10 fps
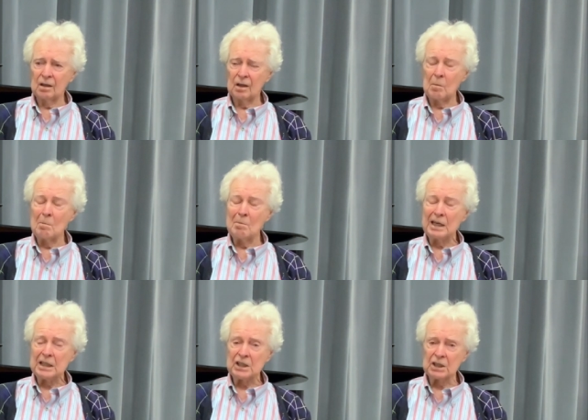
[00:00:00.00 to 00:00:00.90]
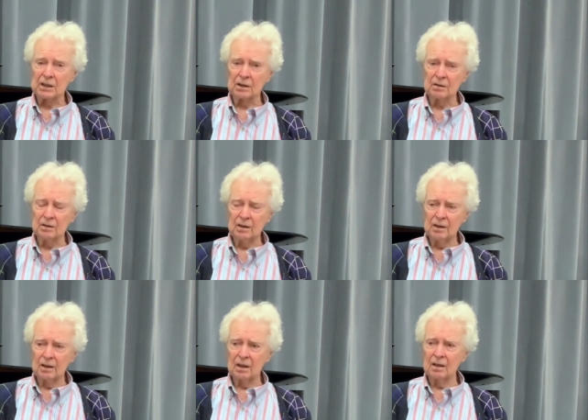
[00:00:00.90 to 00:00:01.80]
amazing.
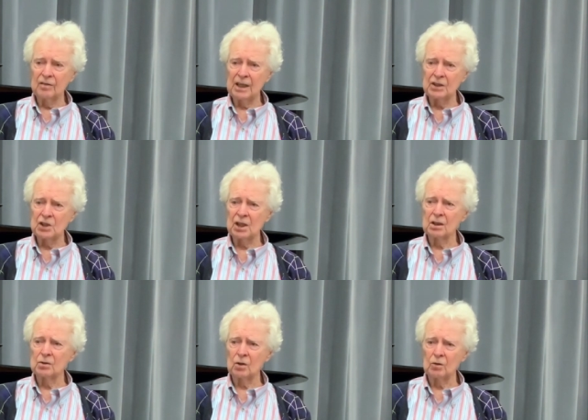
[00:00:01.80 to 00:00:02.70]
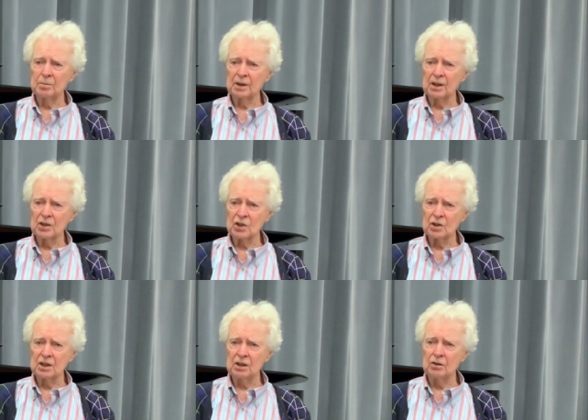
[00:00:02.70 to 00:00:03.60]
They've had cello openings
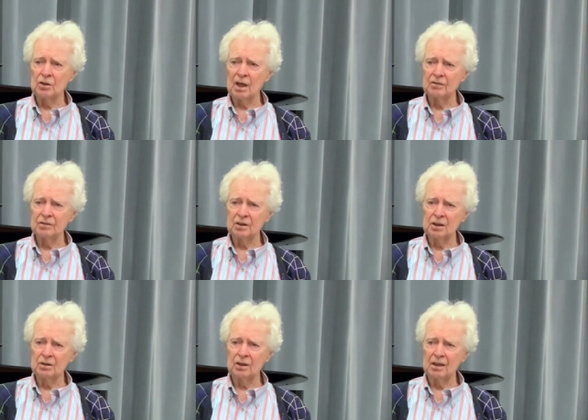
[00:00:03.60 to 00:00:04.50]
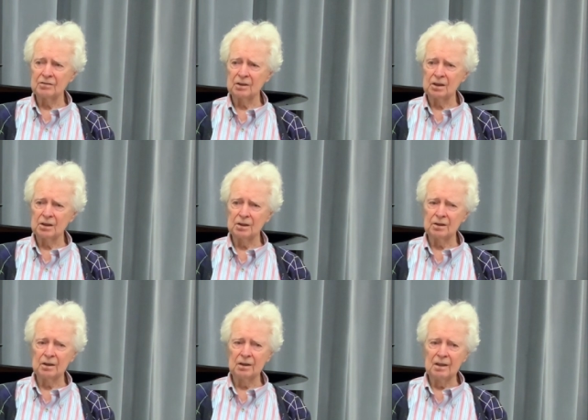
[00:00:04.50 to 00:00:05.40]
year after year after
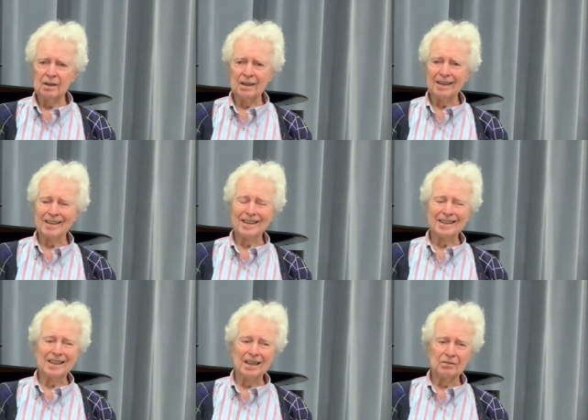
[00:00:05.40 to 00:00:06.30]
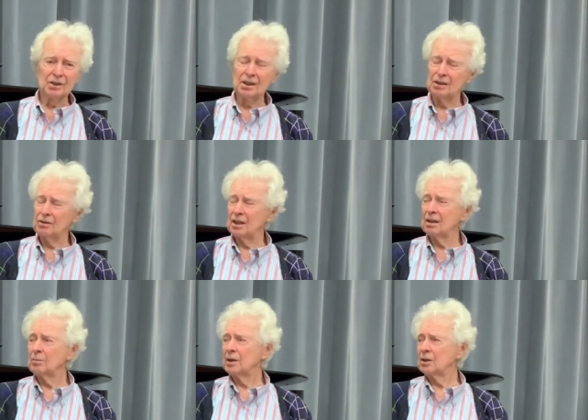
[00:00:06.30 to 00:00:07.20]
year, and they never hear
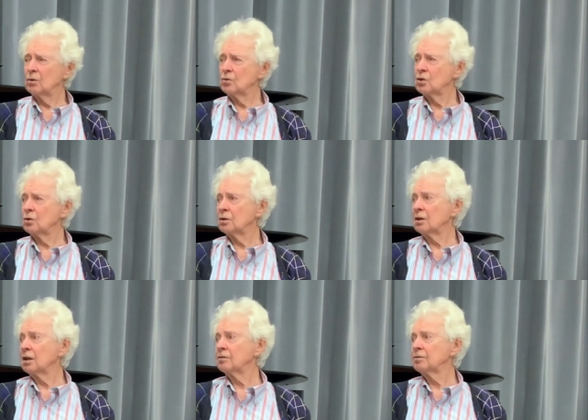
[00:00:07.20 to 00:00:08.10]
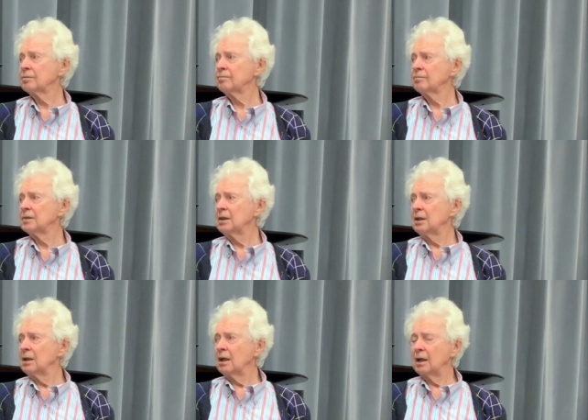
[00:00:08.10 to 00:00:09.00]
anybody who's good enough.
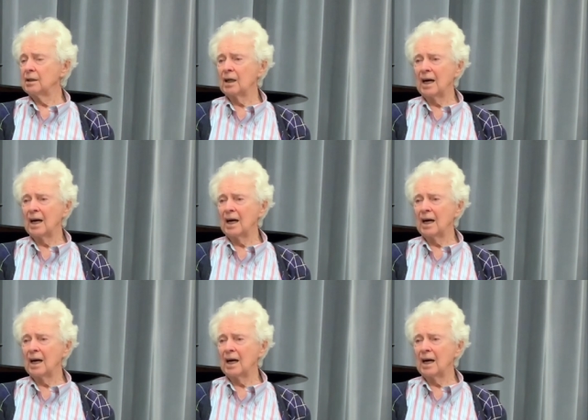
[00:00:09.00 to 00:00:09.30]
And